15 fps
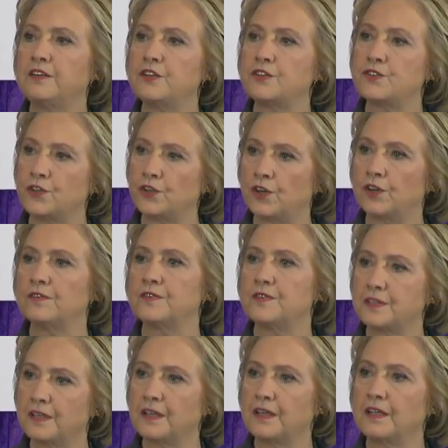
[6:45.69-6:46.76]

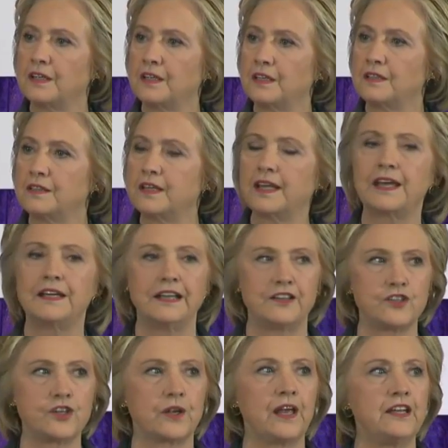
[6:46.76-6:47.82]
deserved to get an
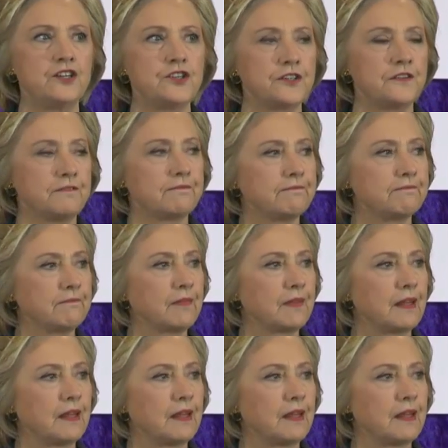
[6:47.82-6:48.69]
education.